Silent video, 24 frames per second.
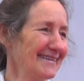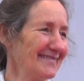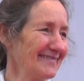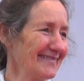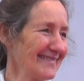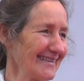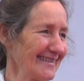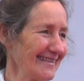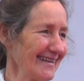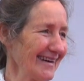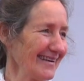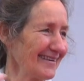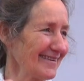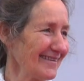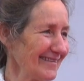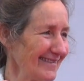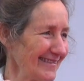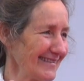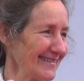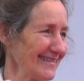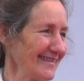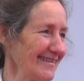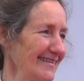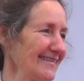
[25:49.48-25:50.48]
with that
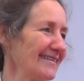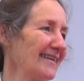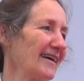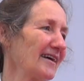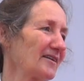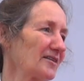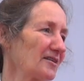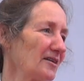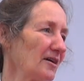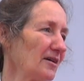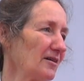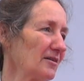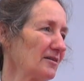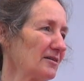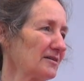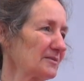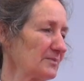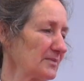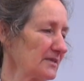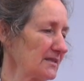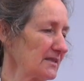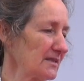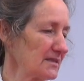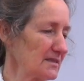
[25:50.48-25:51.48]
hot and that cold.
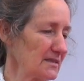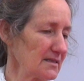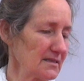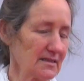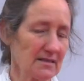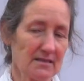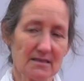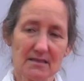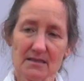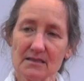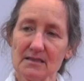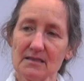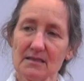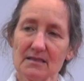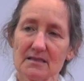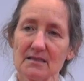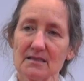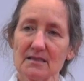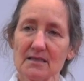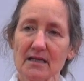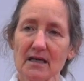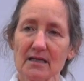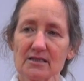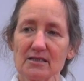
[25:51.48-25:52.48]
But this
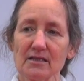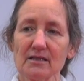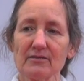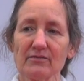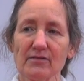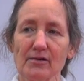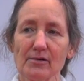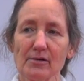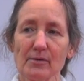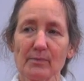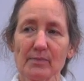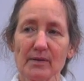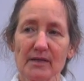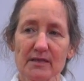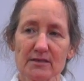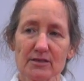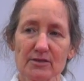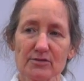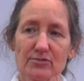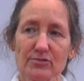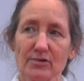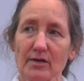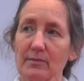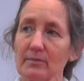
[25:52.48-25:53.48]
is actually a very
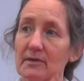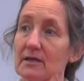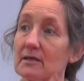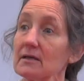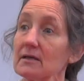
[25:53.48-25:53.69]
pleasant treatment.